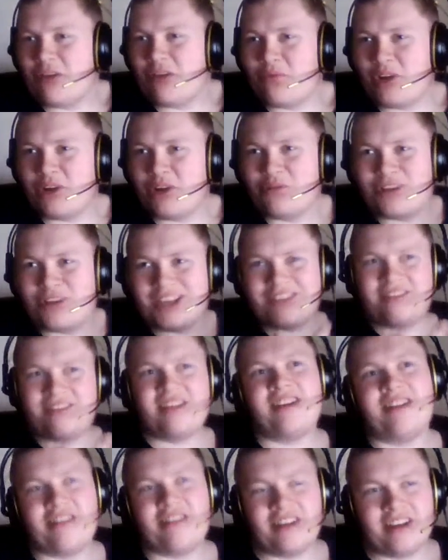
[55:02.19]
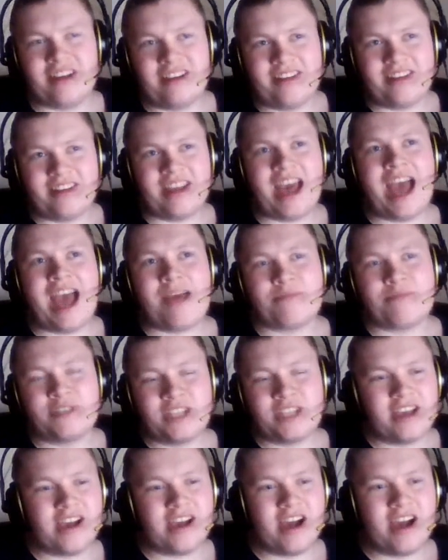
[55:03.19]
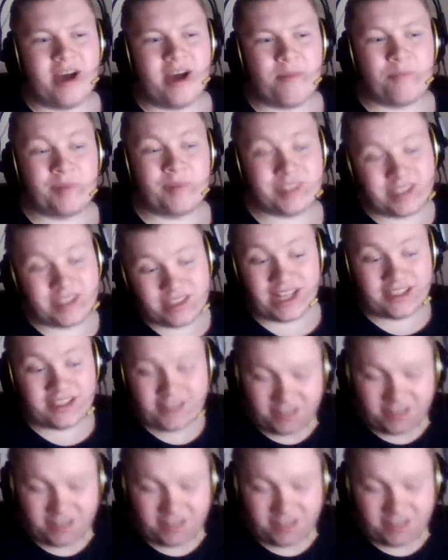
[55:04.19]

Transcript: you can see the apps. But that's